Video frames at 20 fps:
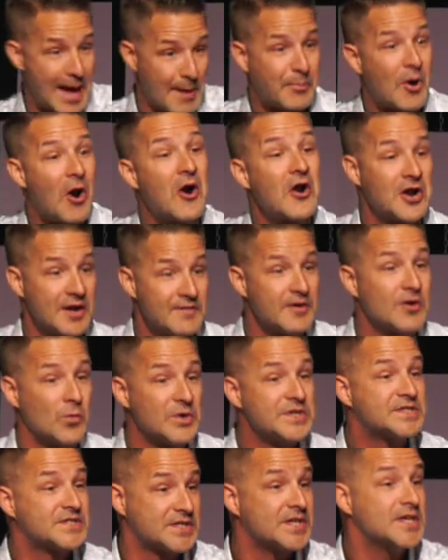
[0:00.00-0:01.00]
part of it
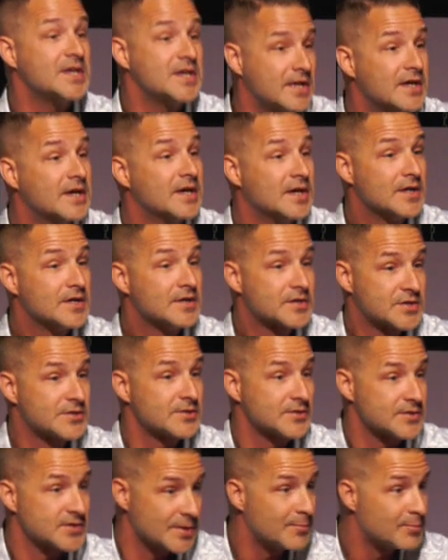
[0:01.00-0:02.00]
we see
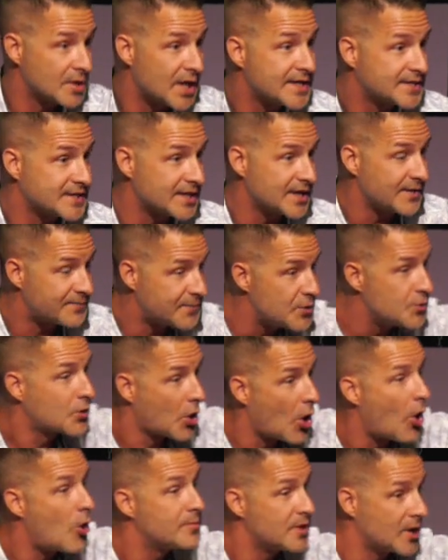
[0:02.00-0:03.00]
some blessing. If you
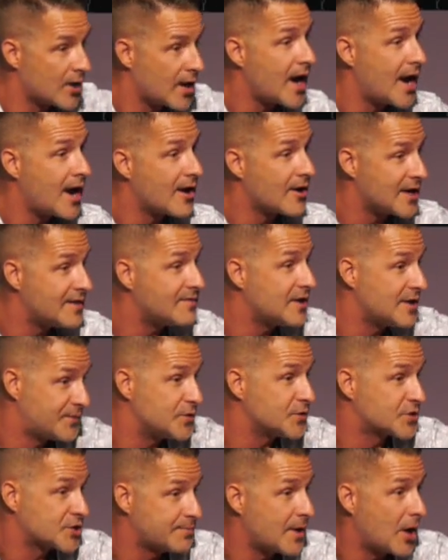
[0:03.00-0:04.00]
comb your hair, even if
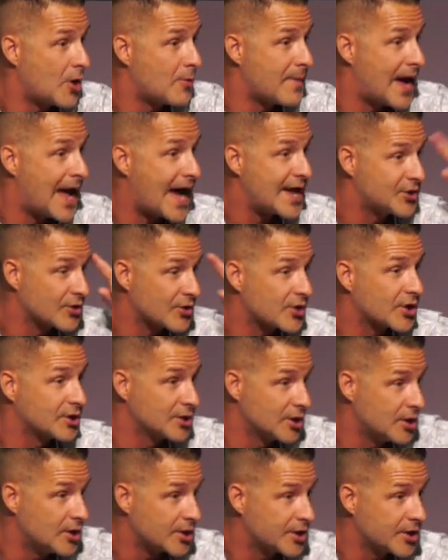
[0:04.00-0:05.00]
you smell bad, you're going to
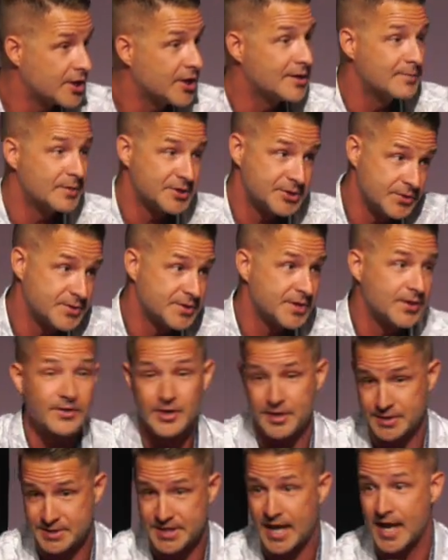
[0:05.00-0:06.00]
look good, but you're still
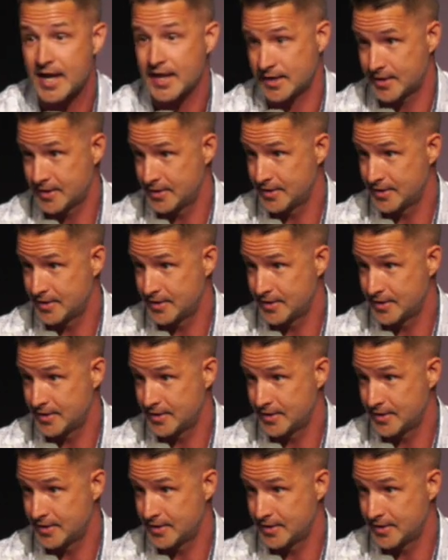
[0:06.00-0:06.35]
going to stink.